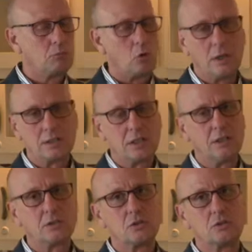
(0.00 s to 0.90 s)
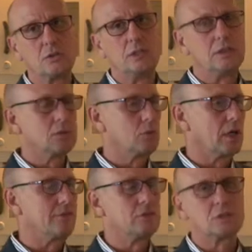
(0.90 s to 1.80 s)
Boy, I tell you the truth, is when
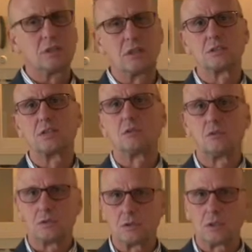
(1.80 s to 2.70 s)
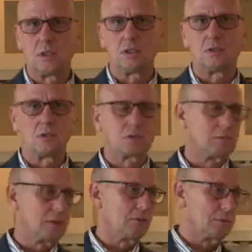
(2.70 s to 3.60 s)
I first started selling real estate, earnest
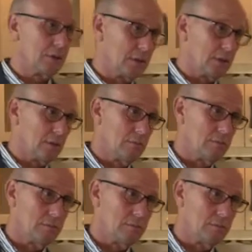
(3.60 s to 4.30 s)
money was a big deal.